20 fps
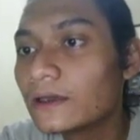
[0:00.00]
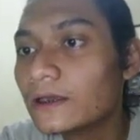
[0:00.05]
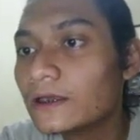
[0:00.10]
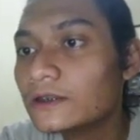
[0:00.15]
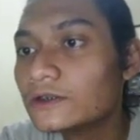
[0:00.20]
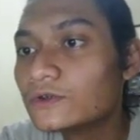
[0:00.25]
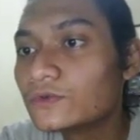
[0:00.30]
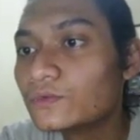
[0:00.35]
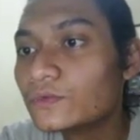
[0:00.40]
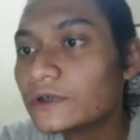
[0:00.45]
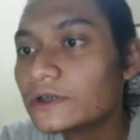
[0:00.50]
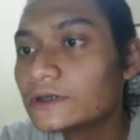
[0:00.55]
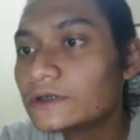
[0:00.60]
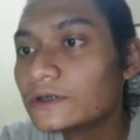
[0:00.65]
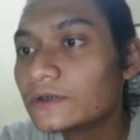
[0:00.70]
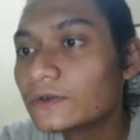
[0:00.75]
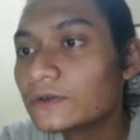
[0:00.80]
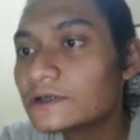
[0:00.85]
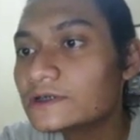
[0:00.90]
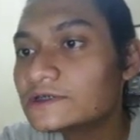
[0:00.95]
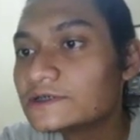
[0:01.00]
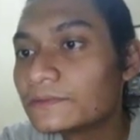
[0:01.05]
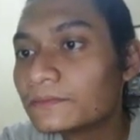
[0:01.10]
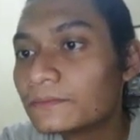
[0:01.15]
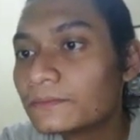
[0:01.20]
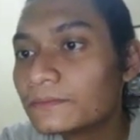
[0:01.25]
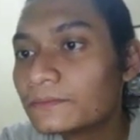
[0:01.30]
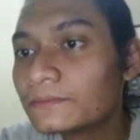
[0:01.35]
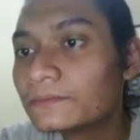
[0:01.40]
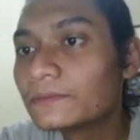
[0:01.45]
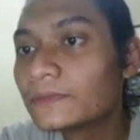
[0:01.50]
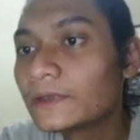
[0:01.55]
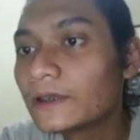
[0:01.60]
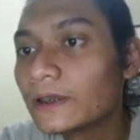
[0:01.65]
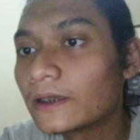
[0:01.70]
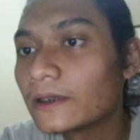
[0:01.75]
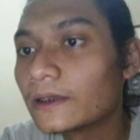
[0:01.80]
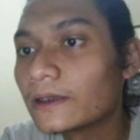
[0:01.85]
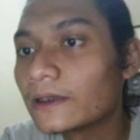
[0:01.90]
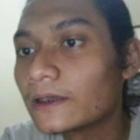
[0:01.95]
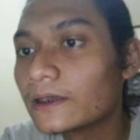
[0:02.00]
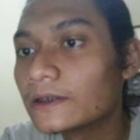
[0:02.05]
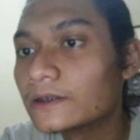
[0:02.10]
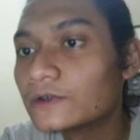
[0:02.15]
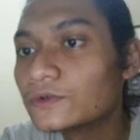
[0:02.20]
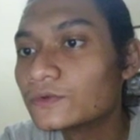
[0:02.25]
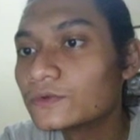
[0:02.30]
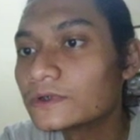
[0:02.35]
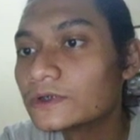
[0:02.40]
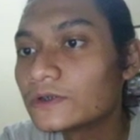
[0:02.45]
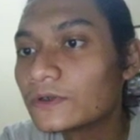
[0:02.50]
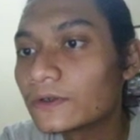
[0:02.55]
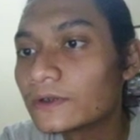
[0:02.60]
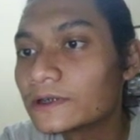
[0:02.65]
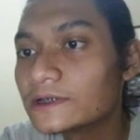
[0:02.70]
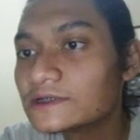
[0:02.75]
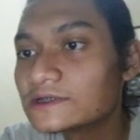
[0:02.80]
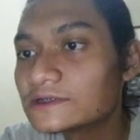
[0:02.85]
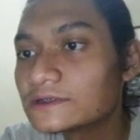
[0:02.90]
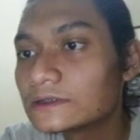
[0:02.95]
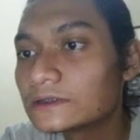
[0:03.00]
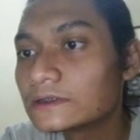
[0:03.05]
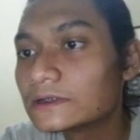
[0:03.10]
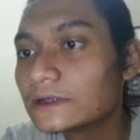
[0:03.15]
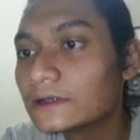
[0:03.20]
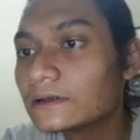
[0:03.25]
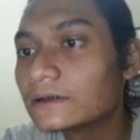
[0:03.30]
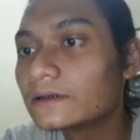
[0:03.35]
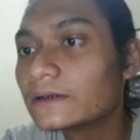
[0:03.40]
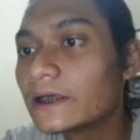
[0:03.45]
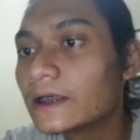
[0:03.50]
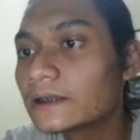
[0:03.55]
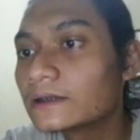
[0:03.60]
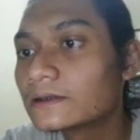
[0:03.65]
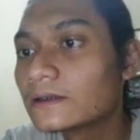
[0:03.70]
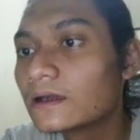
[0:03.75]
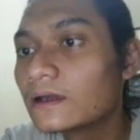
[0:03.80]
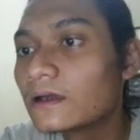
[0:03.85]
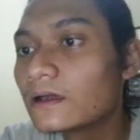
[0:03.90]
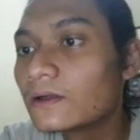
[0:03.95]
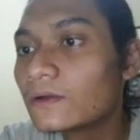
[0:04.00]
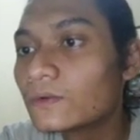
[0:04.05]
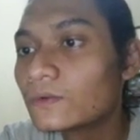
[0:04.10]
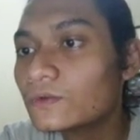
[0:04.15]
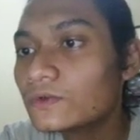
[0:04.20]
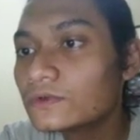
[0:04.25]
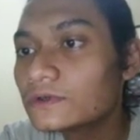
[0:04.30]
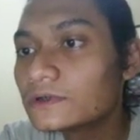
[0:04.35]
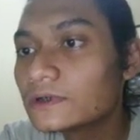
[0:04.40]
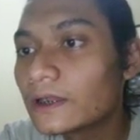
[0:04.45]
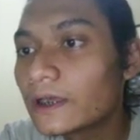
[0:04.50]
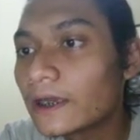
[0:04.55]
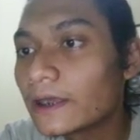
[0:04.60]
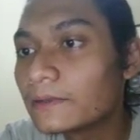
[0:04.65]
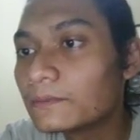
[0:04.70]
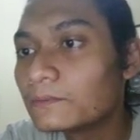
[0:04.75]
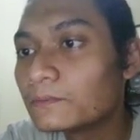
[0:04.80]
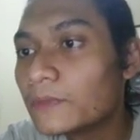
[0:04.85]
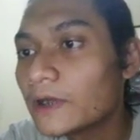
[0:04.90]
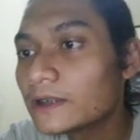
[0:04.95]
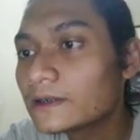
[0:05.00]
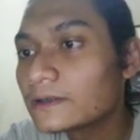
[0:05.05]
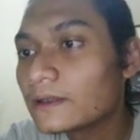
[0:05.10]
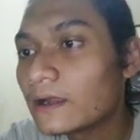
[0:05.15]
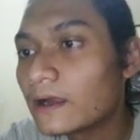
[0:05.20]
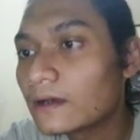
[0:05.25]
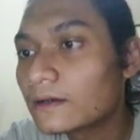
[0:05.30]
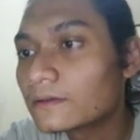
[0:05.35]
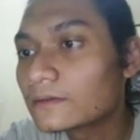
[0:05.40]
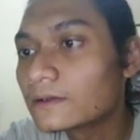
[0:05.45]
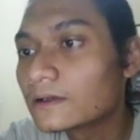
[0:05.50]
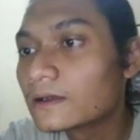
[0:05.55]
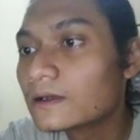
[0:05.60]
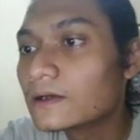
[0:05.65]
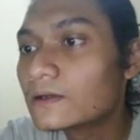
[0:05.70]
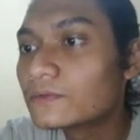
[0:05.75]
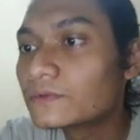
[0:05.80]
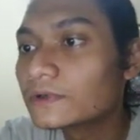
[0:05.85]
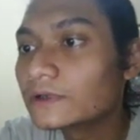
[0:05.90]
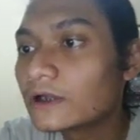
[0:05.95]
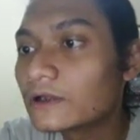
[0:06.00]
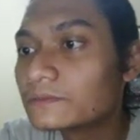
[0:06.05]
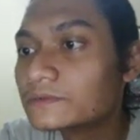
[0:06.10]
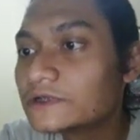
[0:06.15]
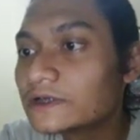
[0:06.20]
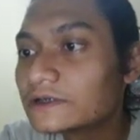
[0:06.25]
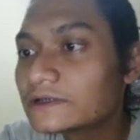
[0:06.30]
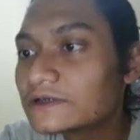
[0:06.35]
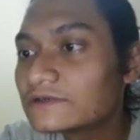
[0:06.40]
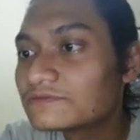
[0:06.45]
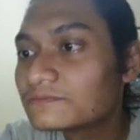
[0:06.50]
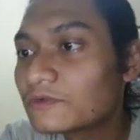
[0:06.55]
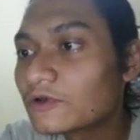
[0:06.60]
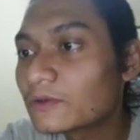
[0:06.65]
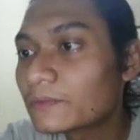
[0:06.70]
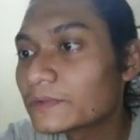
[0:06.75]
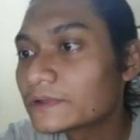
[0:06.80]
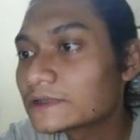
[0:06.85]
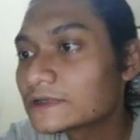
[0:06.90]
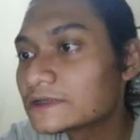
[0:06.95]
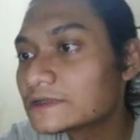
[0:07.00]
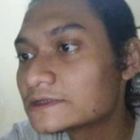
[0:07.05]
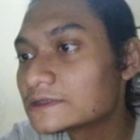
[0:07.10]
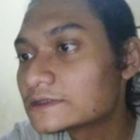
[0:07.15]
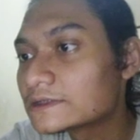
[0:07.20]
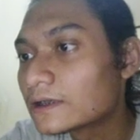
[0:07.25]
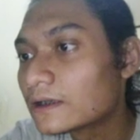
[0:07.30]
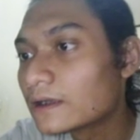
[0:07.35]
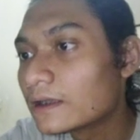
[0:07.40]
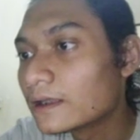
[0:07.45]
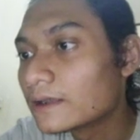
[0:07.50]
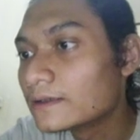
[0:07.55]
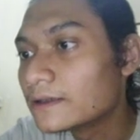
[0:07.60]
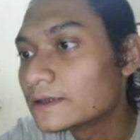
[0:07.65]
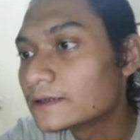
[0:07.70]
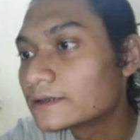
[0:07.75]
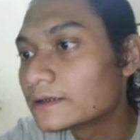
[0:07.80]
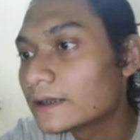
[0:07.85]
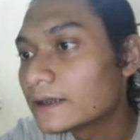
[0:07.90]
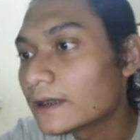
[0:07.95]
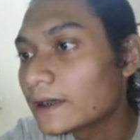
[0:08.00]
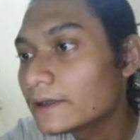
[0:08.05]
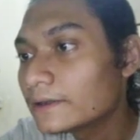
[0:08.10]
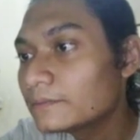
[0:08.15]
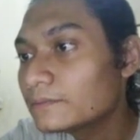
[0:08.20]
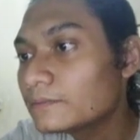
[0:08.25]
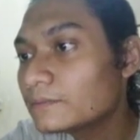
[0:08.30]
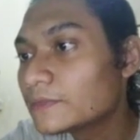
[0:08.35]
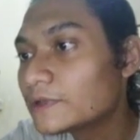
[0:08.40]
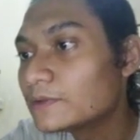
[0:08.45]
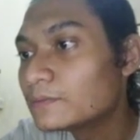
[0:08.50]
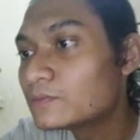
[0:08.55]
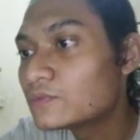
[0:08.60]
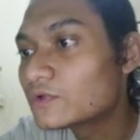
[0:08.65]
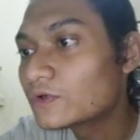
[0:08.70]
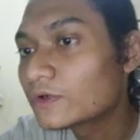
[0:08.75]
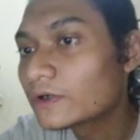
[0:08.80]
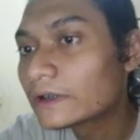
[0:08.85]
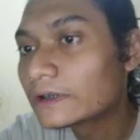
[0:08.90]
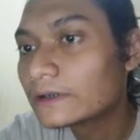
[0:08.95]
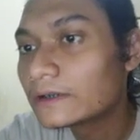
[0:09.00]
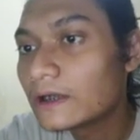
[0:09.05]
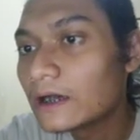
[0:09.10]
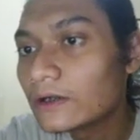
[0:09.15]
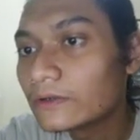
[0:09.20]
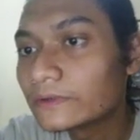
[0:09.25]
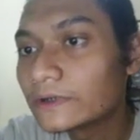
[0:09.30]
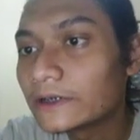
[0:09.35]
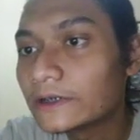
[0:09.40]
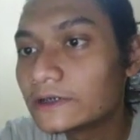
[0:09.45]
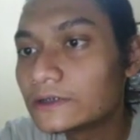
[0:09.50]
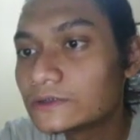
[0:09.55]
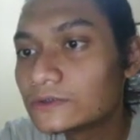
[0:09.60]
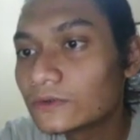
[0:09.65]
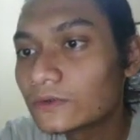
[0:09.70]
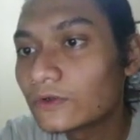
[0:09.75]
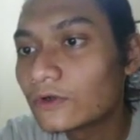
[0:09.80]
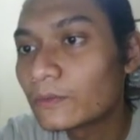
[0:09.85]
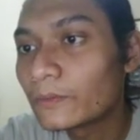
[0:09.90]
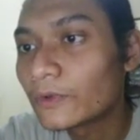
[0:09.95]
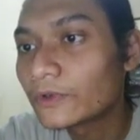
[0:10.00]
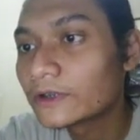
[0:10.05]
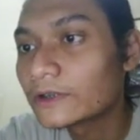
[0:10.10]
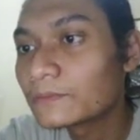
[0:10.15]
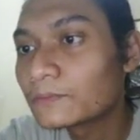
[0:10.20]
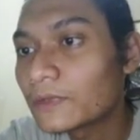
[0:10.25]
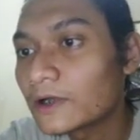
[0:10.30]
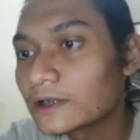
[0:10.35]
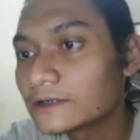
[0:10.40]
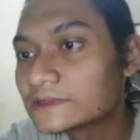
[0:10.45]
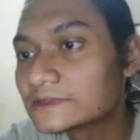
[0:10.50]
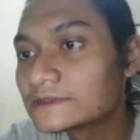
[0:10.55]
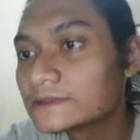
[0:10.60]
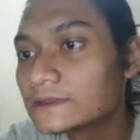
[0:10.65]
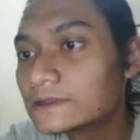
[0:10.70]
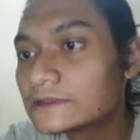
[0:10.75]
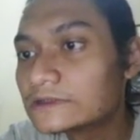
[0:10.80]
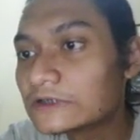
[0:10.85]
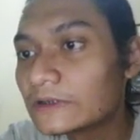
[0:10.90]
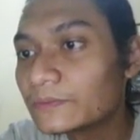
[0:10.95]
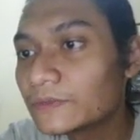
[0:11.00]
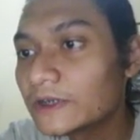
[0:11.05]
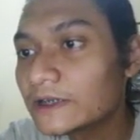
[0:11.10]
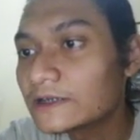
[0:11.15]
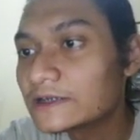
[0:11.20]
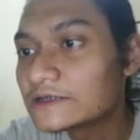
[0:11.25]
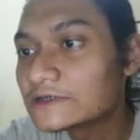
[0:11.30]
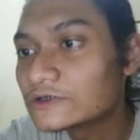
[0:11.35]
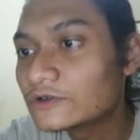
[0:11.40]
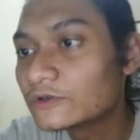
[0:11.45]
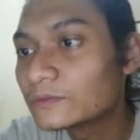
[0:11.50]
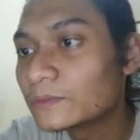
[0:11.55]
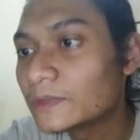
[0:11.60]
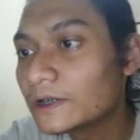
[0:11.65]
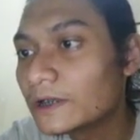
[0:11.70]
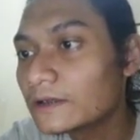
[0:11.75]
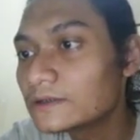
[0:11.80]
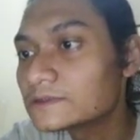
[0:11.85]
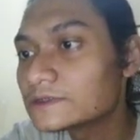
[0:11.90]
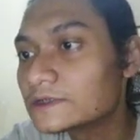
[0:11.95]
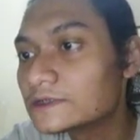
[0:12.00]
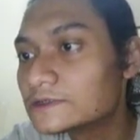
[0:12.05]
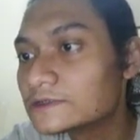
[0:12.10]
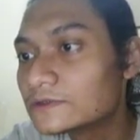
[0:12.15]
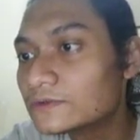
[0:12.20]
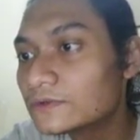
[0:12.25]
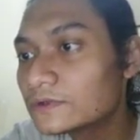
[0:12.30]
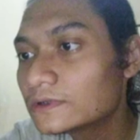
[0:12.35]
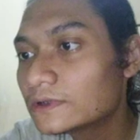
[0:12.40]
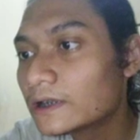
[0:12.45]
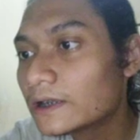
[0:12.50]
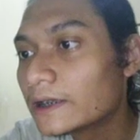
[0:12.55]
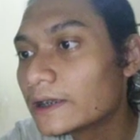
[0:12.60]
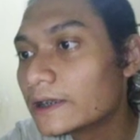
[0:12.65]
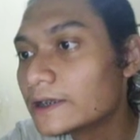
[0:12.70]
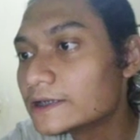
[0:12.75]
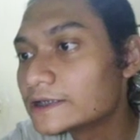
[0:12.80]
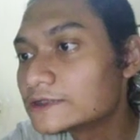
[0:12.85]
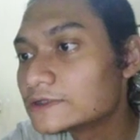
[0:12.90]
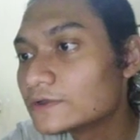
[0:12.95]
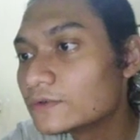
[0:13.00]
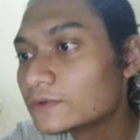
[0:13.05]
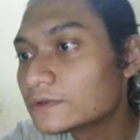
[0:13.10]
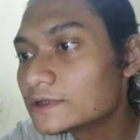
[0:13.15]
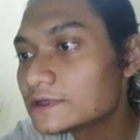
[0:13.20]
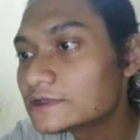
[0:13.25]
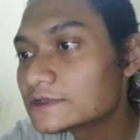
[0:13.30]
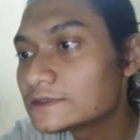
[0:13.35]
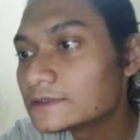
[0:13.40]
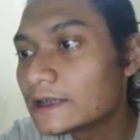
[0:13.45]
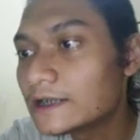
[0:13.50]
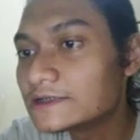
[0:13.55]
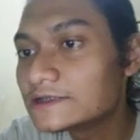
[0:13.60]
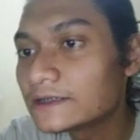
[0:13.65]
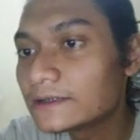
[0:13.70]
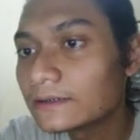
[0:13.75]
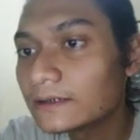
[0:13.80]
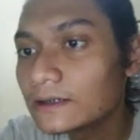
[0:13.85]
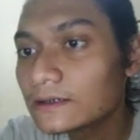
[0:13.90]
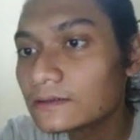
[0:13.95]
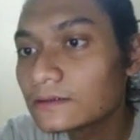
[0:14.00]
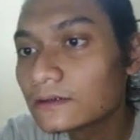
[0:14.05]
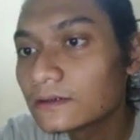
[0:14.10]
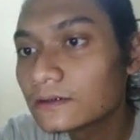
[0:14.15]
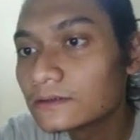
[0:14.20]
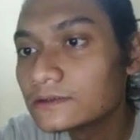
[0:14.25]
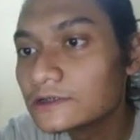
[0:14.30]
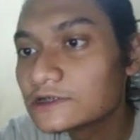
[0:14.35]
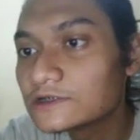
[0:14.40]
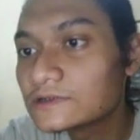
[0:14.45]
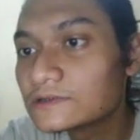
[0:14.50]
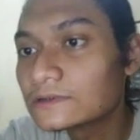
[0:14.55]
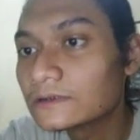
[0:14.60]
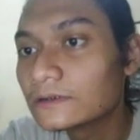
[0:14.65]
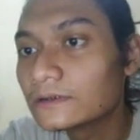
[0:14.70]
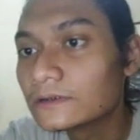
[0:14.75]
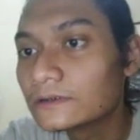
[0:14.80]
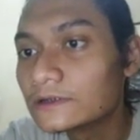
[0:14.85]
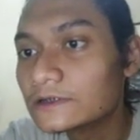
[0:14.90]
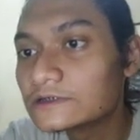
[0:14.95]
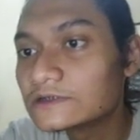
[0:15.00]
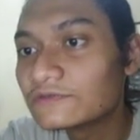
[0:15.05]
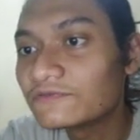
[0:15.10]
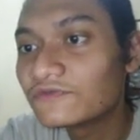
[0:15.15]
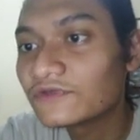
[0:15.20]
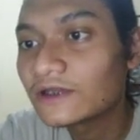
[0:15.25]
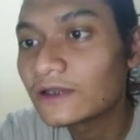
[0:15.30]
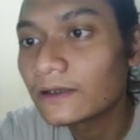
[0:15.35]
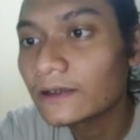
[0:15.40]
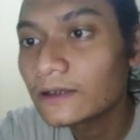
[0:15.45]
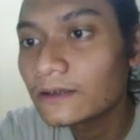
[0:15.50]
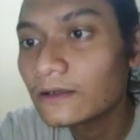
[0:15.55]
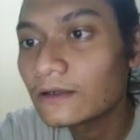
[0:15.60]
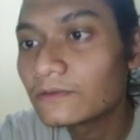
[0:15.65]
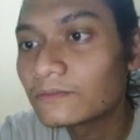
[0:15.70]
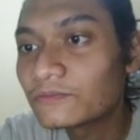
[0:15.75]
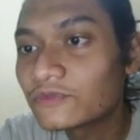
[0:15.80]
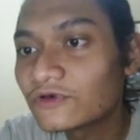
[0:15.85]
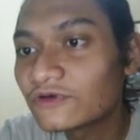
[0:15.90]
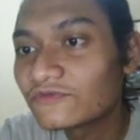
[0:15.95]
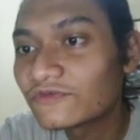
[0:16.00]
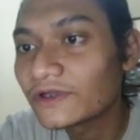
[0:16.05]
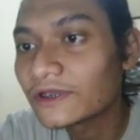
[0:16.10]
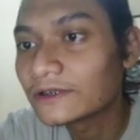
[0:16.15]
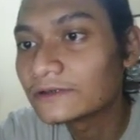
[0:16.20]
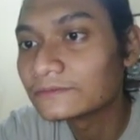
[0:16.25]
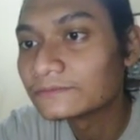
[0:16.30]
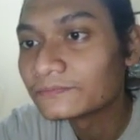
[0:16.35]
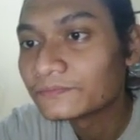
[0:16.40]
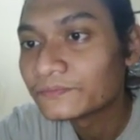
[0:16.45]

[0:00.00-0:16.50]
Intuitionism. Intuitionists think that good and bad are real objective properties that can be broken down into component parts. Something is good because it's good. Its goodness doesn't need justifying or proving.